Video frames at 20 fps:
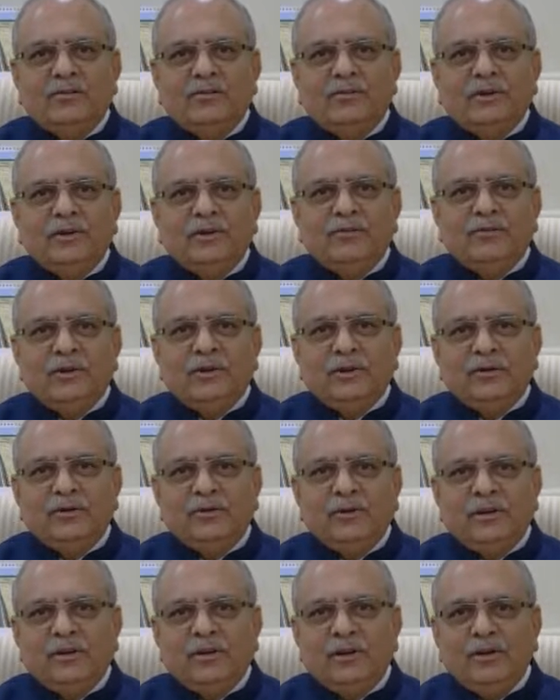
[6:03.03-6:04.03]
we
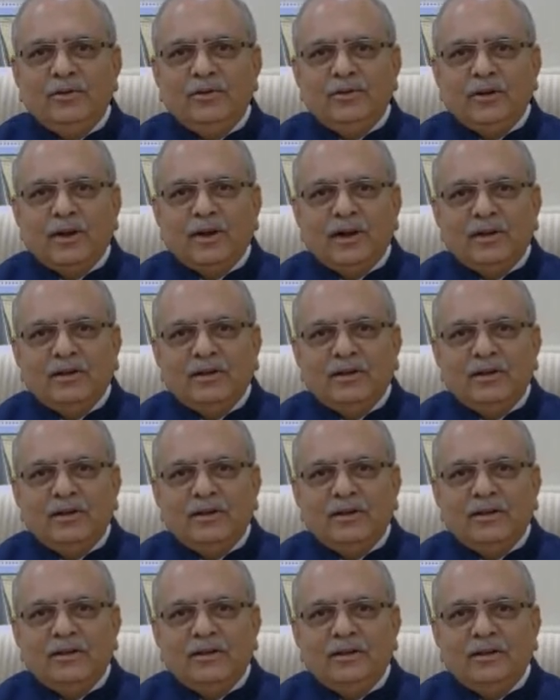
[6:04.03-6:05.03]
genuinely look at
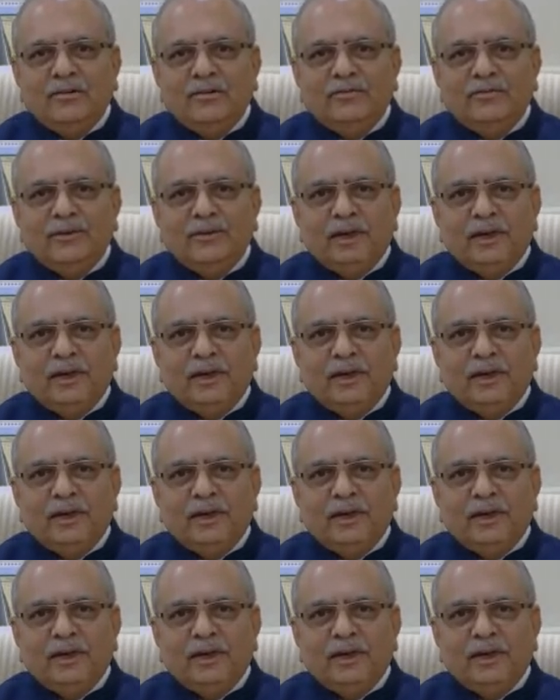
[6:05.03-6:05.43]
if